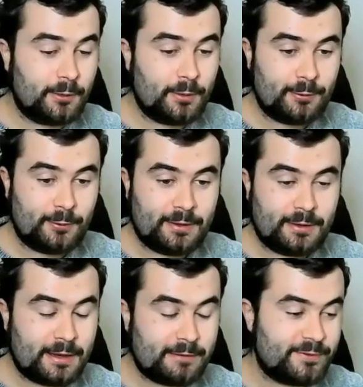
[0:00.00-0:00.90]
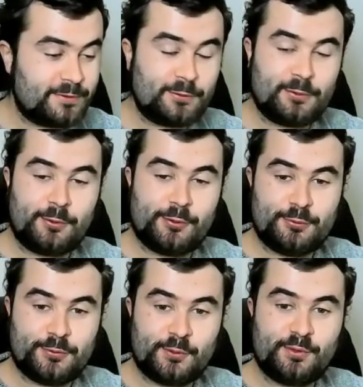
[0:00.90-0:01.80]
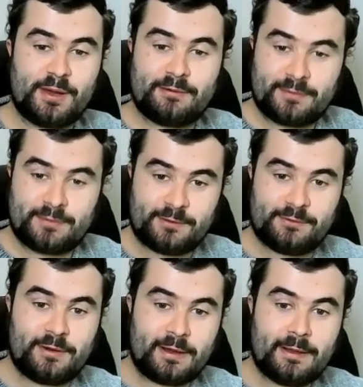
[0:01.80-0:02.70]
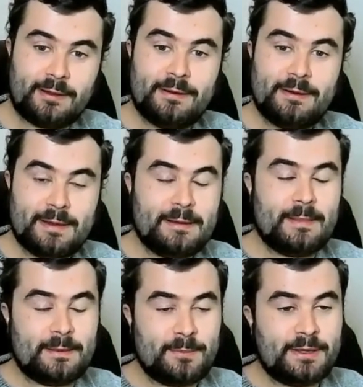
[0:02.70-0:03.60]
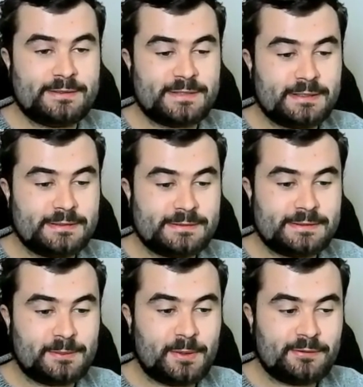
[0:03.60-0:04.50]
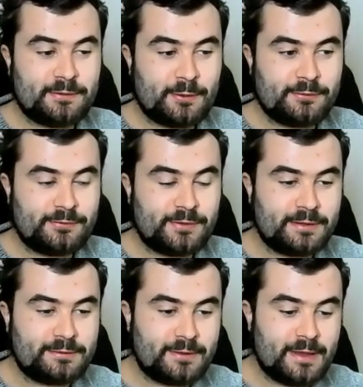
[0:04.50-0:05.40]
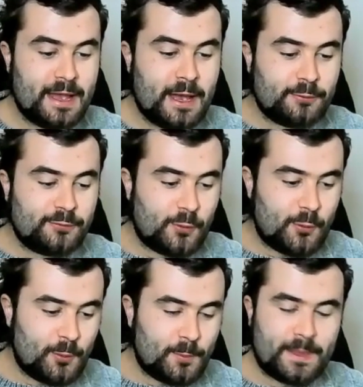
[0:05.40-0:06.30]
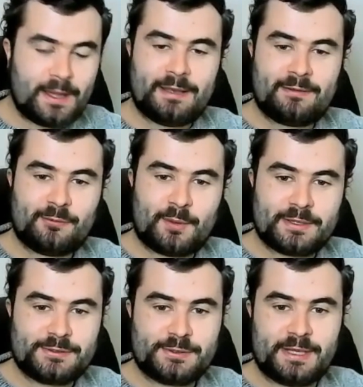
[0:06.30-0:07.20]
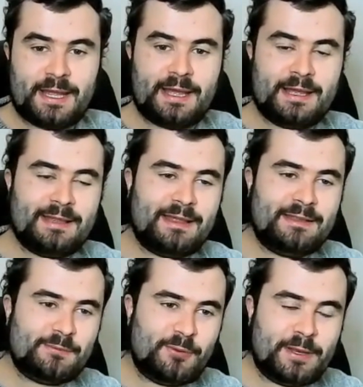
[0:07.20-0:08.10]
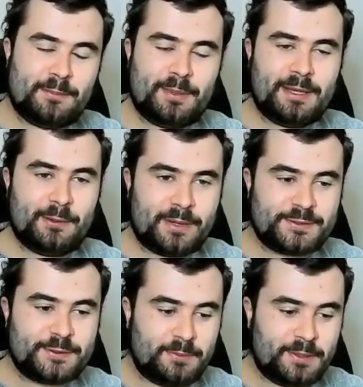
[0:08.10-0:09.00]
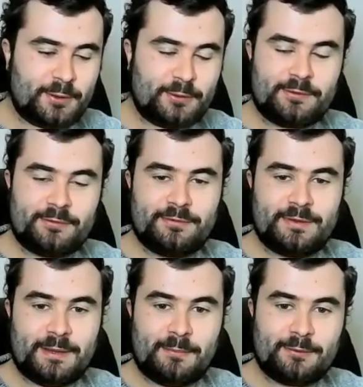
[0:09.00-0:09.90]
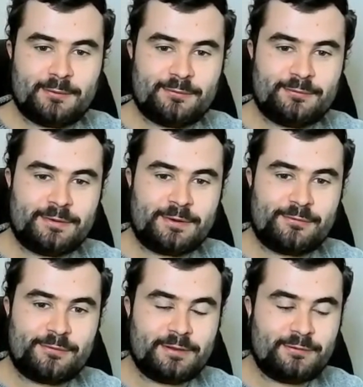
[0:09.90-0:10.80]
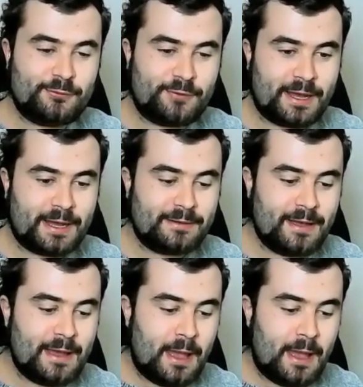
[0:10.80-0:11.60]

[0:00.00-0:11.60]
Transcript: You, you either have it or, or you don't. You have the desire. It makes sense. It makes a lot of sense. So this question, it's a pretty big question because of the amount of, of fights you had.